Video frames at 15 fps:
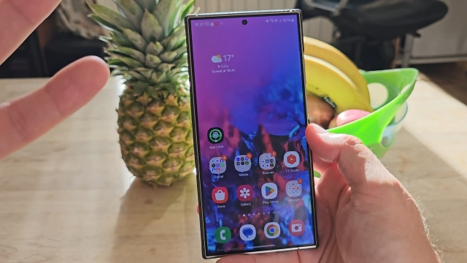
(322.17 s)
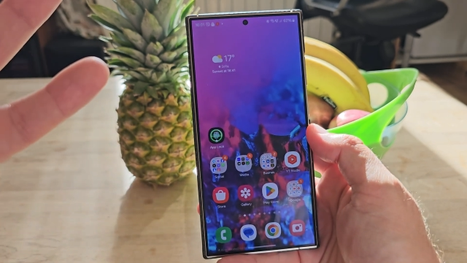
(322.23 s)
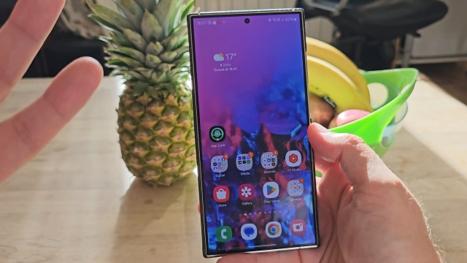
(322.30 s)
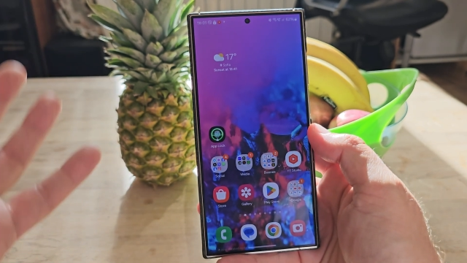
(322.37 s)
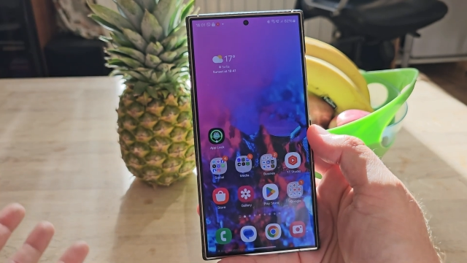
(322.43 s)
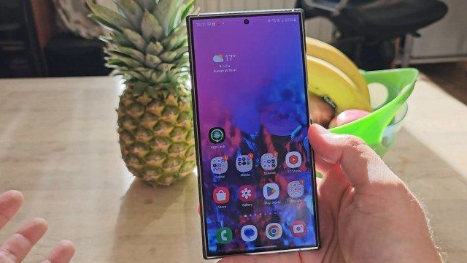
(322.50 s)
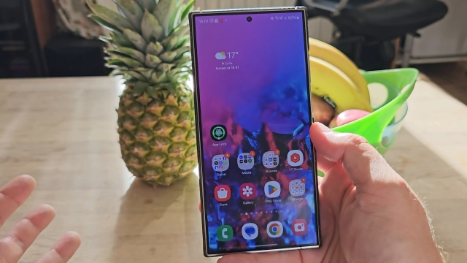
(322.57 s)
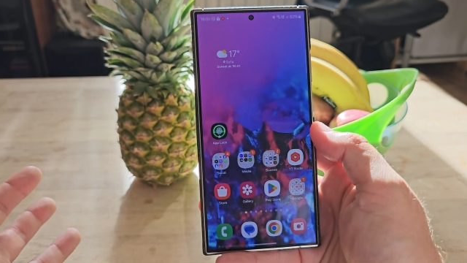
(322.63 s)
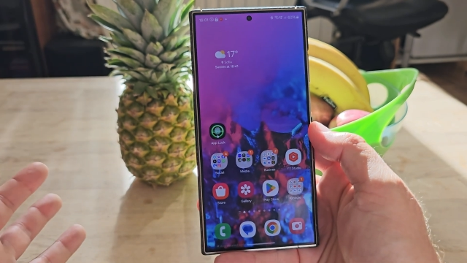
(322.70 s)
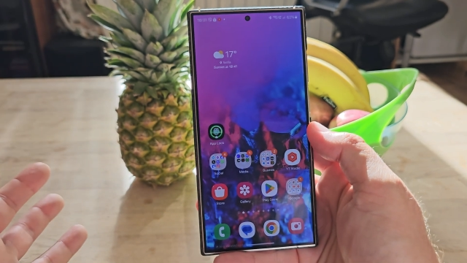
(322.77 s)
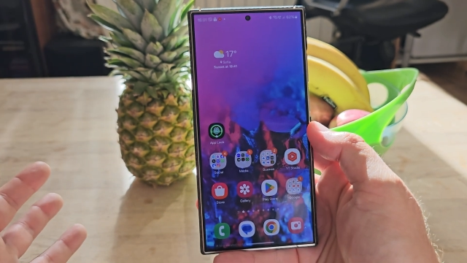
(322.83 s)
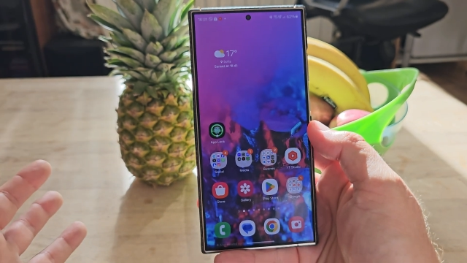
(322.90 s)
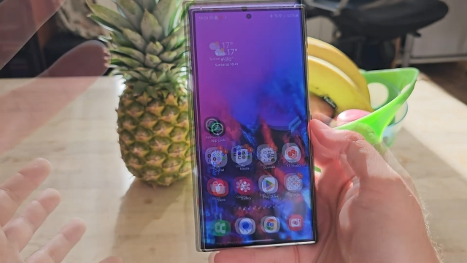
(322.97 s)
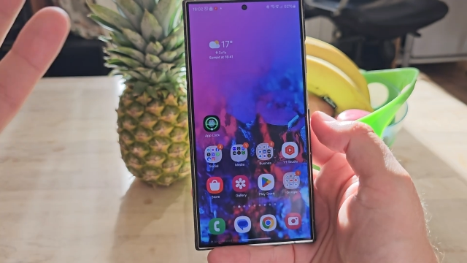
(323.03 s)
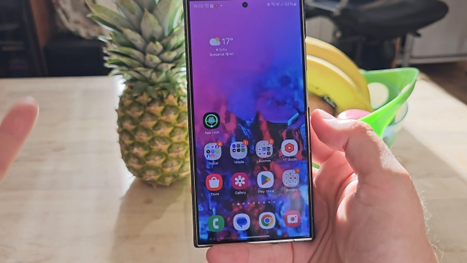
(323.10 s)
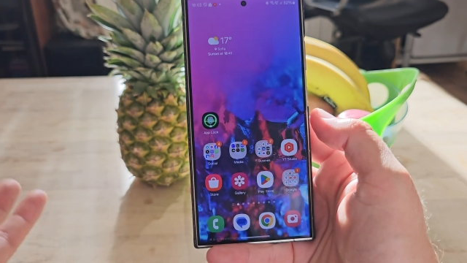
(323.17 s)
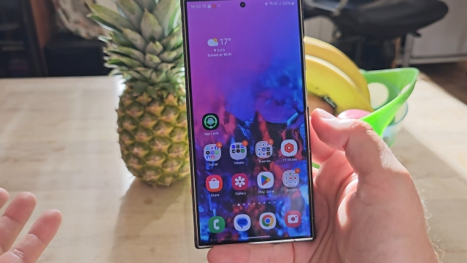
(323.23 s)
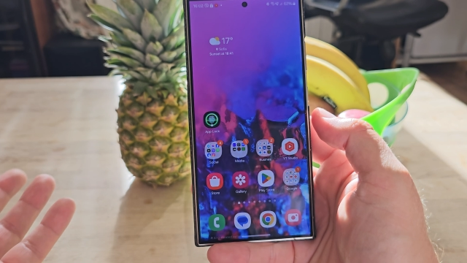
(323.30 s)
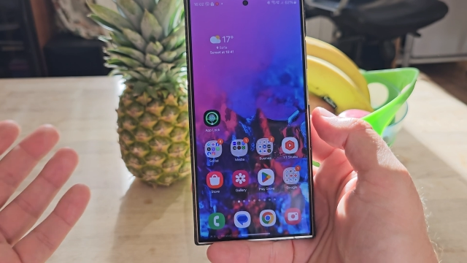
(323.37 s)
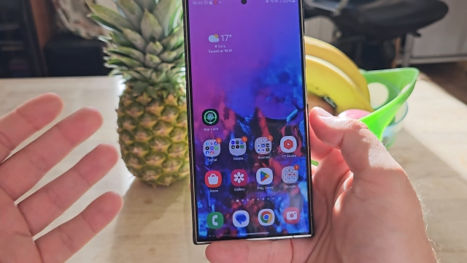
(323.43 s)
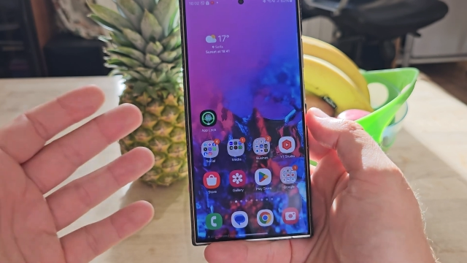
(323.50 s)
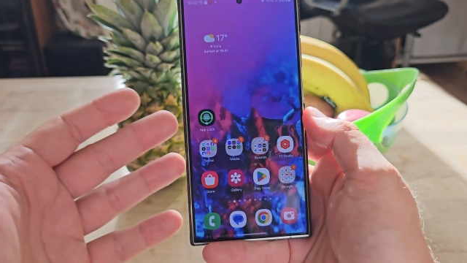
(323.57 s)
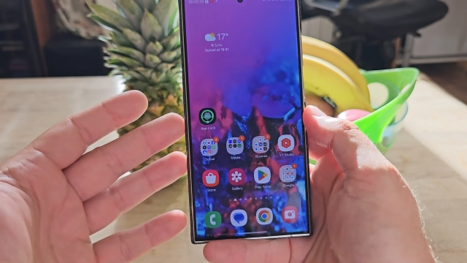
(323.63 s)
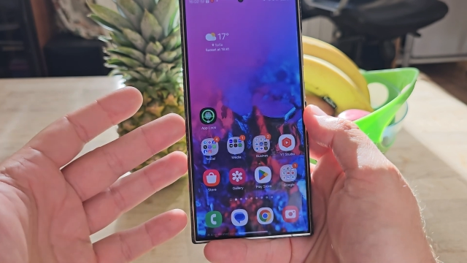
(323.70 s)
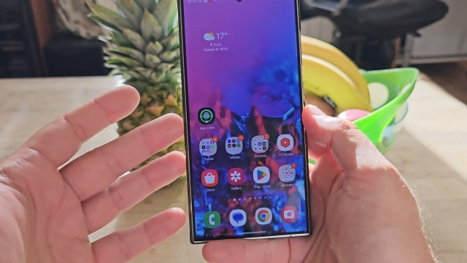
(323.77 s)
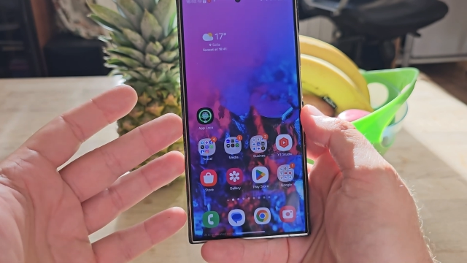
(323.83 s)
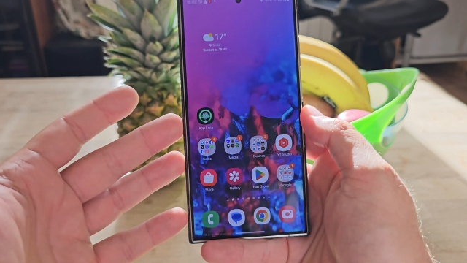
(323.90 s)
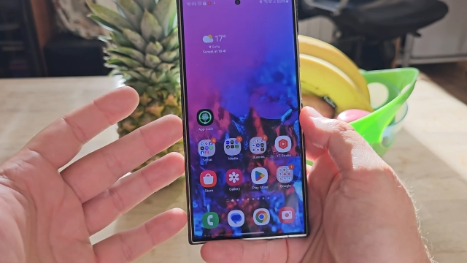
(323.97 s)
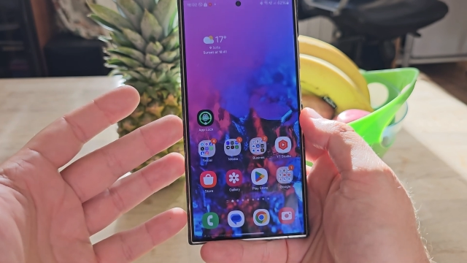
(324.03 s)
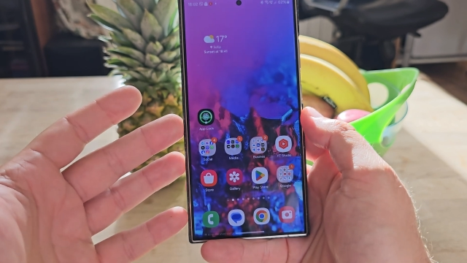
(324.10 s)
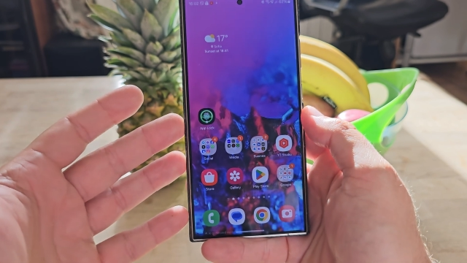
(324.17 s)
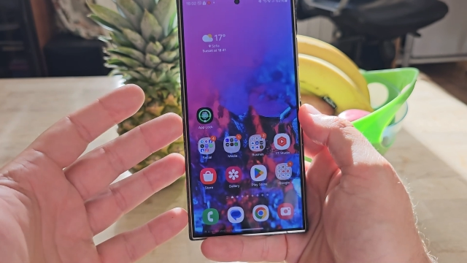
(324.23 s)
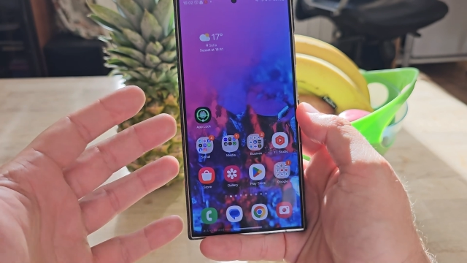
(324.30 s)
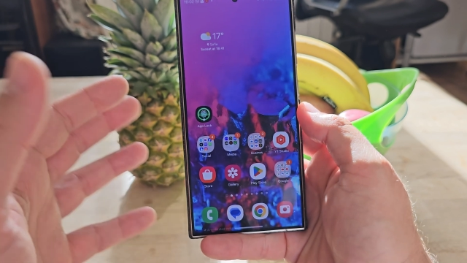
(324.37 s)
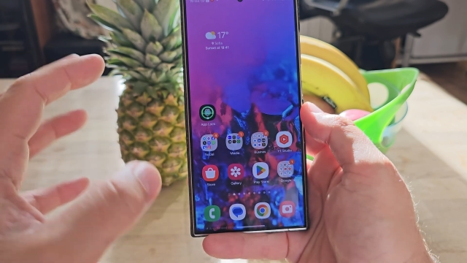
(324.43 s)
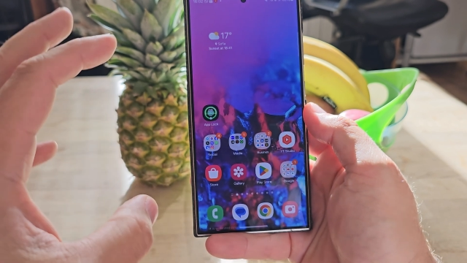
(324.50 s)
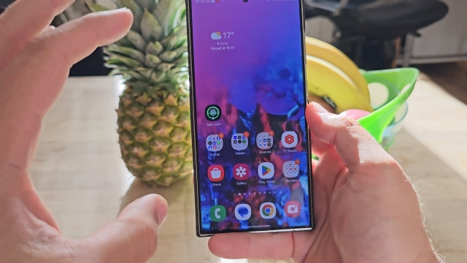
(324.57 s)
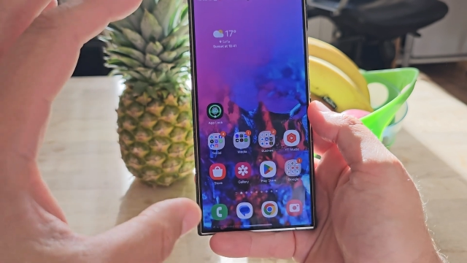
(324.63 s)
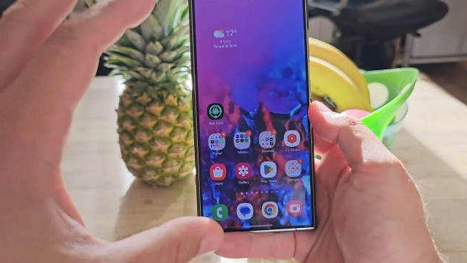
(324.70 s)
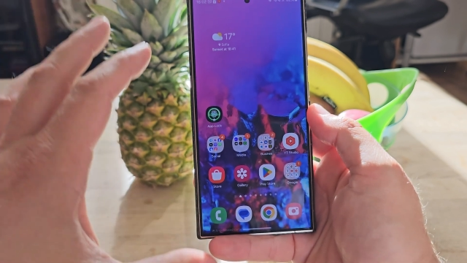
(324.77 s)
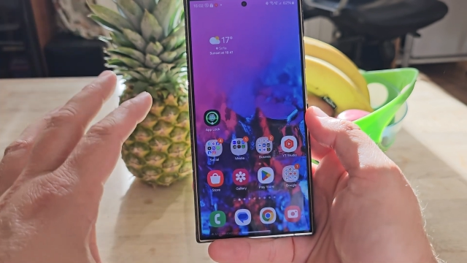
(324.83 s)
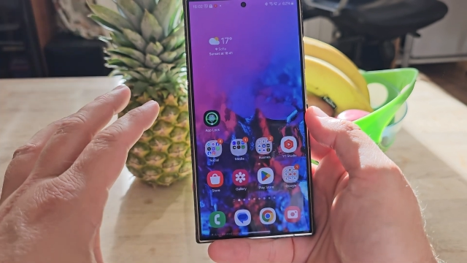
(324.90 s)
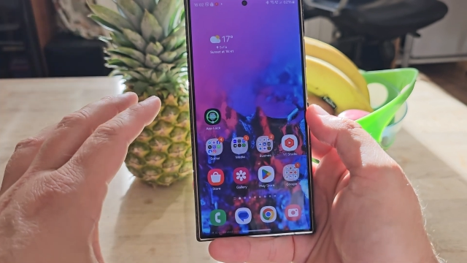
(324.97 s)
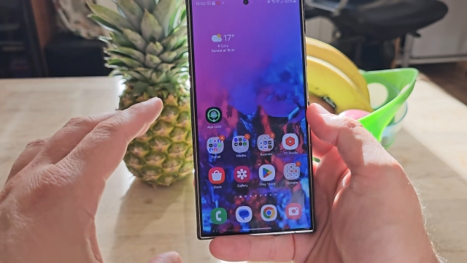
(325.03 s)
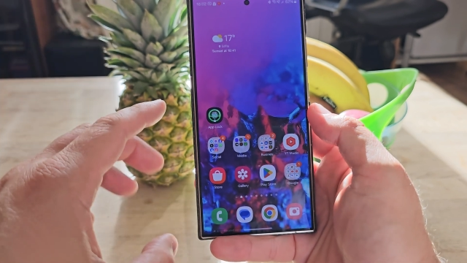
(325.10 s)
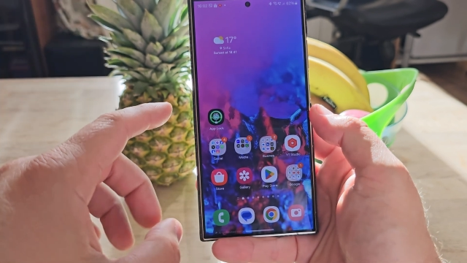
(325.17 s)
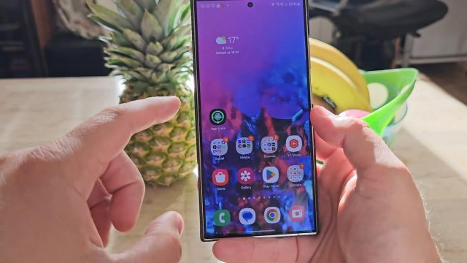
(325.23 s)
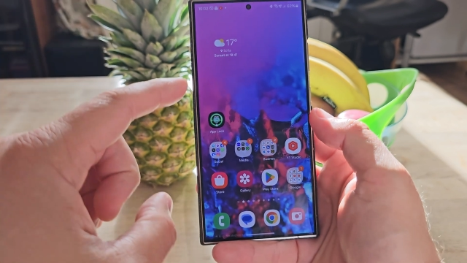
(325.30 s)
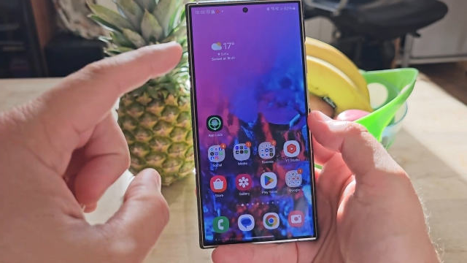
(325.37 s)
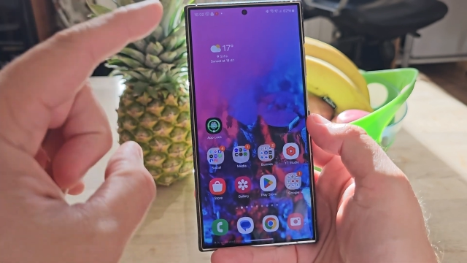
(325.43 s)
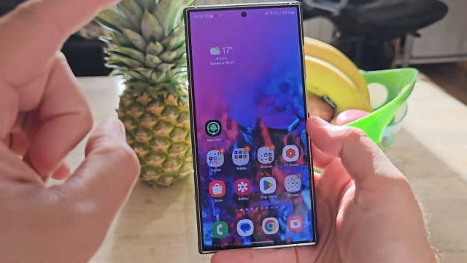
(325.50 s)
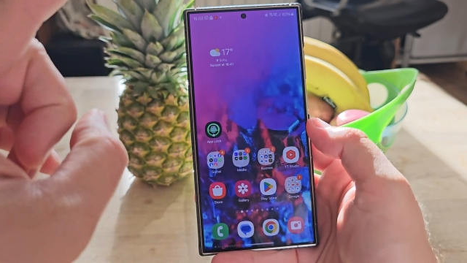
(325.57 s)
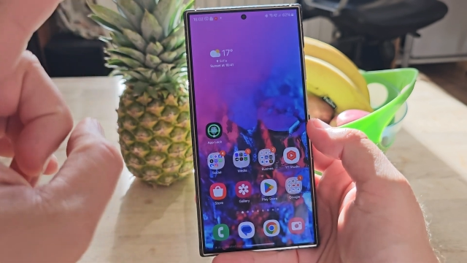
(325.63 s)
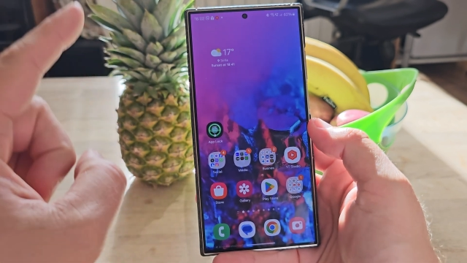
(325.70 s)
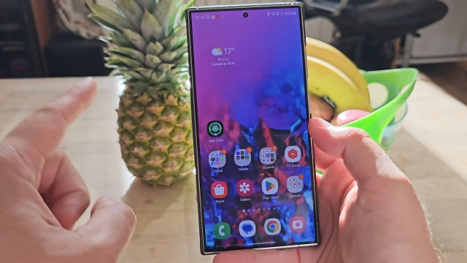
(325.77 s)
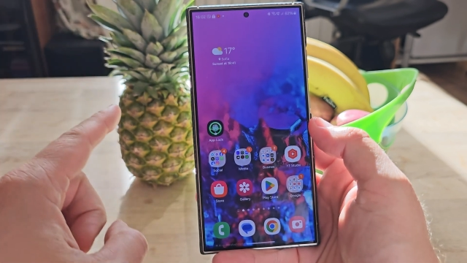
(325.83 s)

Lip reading: Nobody's mouth can be seen.